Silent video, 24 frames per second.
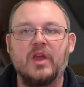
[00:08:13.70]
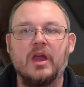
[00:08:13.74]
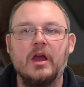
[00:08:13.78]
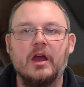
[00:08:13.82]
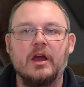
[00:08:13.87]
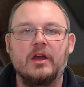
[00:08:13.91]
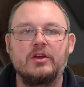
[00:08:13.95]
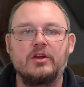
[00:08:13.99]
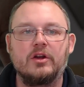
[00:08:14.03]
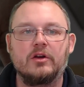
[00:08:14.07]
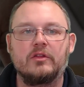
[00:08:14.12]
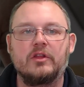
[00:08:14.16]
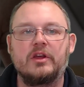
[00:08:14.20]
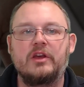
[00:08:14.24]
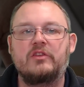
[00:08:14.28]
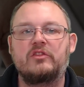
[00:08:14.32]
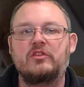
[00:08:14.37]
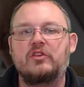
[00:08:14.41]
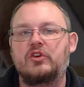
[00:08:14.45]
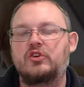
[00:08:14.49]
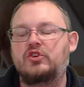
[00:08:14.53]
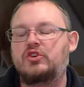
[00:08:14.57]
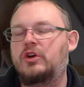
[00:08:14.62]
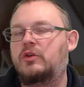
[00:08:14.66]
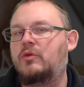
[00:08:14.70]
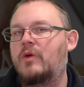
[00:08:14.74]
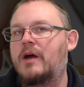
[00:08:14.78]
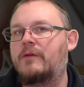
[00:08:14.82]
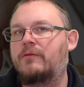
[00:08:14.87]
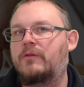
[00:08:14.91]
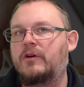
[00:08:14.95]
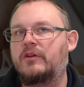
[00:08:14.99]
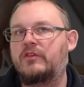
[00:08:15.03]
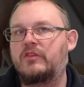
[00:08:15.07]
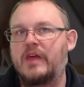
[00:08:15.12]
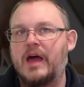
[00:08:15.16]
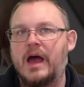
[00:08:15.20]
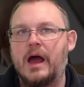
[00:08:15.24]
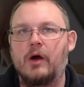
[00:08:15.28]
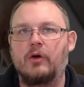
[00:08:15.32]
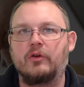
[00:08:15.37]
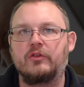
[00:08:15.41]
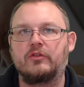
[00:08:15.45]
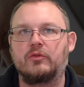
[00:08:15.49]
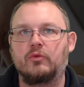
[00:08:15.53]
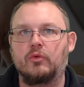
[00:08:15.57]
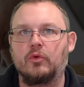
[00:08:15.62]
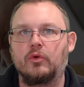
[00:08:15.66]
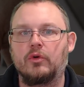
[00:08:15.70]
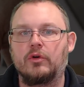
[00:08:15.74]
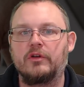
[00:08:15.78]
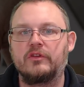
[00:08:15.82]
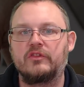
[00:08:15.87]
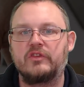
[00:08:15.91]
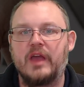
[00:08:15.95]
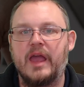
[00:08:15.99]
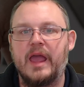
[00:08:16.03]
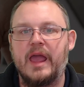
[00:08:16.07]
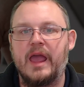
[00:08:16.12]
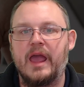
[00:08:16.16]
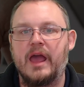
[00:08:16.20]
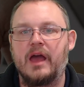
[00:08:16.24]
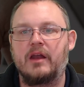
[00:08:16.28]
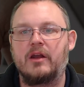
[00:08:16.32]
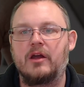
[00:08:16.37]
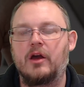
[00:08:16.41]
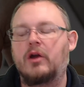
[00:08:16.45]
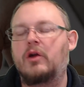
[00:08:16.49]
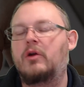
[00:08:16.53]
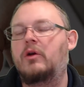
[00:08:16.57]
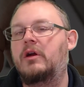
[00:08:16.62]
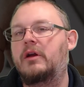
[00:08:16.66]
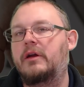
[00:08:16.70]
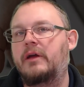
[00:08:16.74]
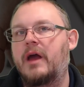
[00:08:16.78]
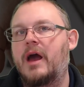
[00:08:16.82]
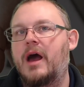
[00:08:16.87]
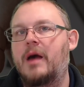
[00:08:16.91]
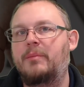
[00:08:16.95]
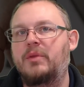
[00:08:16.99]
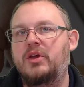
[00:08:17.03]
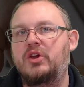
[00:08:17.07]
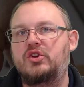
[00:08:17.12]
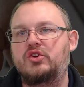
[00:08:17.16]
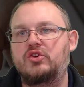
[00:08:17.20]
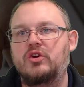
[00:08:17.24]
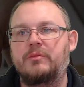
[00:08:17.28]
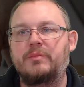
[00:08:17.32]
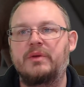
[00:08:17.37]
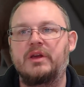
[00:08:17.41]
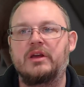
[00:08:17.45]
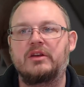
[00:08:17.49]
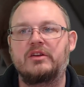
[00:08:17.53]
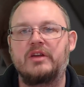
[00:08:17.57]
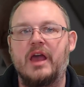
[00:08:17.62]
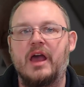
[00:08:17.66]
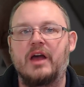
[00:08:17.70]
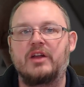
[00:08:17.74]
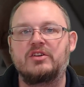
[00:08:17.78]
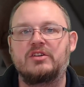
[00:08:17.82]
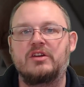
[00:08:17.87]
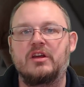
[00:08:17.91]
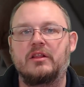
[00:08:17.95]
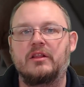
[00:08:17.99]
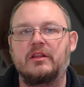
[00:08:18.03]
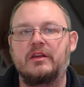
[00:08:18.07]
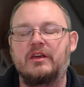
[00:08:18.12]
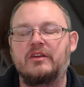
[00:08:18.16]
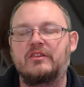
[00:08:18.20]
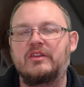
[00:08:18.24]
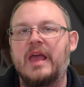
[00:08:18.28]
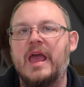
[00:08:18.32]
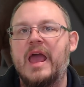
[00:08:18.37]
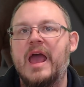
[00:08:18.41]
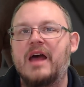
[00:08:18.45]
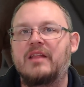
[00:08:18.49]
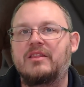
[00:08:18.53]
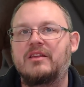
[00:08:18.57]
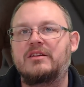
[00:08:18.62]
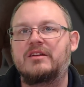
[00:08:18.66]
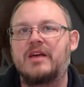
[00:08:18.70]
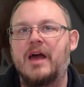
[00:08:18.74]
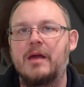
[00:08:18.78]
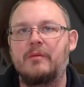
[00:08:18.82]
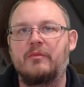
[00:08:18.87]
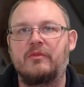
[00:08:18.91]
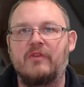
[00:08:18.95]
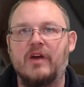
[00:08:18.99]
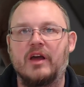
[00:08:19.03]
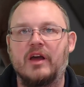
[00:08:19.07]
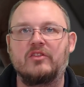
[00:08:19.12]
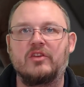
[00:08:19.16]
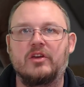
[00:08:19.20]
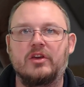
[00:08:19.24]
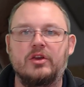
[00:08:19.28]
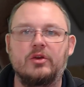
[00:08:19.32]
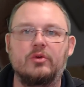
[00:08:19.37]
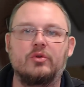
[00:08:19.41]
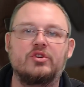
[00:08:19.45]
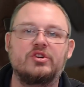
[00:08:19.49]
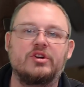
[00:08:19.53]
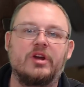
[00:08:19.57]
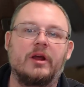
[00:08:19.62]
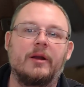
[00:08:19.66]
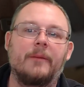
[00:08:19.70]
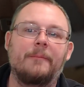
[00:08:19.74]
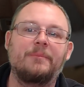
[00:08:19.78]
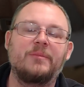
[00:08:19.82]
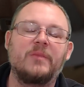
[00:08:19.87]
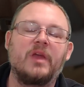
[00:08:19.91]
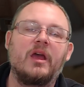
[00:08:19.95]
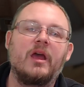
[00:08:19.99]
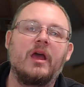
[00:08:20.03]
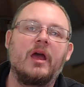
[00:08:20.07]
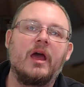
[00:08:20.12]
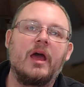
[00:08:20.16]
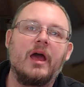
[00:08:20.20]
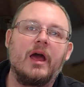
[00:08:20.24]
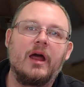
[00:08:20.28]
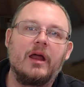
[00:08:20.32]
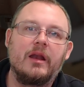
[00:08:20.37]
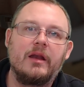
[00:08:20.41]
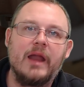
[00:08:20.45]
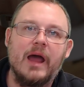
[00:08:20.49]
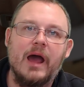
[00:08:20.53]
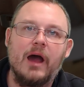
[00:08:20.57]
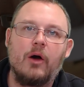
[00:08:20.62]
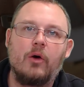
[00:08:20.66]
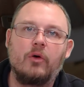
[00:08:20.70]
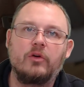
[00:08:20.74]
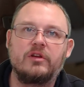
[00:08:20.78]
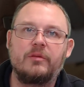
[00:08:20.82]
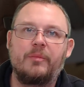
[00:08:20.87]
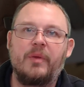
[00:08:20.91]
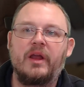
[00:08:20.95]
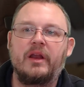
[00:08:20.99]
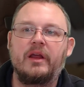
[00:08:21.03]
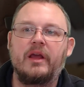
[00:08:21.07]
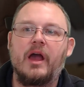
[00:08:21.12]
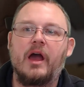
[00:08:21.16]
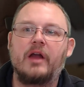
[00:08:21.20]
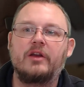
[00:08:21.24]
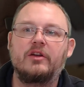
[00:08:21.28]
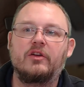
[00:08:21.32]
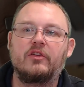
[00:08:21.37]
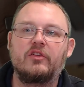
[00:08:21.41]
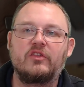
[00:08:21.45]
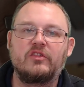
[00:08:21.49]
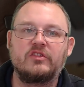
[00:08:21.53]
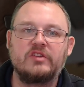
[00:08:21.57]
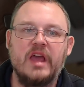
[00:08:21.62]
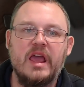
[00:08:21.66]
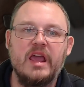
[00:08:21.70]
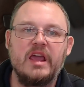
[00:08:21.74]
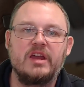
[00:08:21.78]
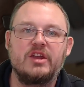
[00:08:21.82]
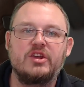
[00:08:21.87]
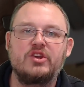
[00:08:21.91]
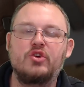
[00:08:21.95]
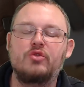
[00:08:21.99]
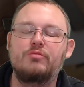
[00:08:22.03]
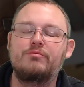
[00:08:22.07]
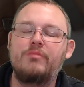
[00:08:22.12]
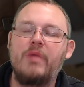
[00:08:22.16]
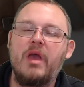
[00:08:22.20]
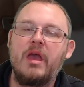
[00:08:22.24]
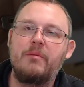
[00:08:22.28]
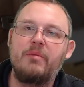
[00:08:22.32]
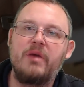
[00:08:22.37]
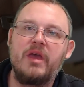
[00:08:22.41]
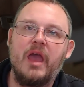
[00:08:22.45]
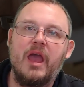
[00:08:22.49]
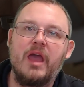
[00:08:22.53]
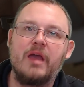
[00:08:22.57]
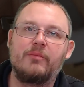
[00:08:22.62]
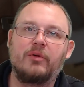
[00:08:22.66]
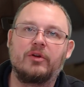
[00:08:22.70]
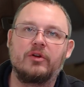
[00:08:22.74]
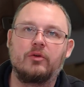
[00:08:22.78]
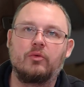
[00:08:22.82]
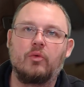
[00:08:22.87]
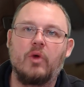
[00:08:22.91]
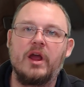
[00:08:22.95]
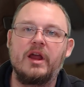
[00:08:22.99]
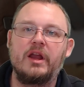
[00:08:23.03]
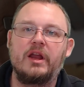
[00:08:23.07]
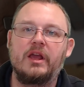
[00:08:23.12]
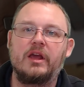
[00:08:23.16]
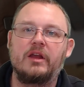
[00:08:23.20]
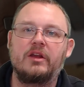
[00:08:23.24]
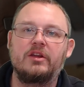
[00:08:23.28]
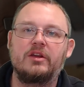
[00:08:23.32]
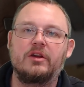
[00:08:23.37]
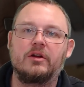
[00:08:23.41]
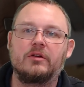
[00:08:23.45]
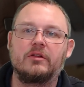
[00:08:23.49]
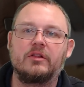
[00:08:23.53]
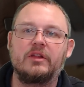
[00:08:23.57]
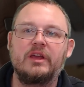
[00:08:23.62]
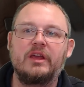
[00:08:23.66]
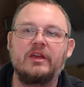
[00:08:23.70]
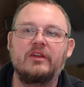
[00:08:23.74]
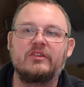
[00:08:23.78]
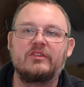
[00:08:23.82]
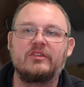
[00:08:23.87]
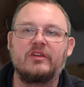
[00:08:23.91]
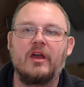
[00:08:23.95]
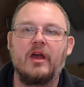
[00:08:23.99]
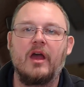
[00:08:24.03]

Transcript: Your lease should reference the house rules, and a current copy should be attached to the lease at the time of execution. Now, depending on your state, you may be able to write into your lease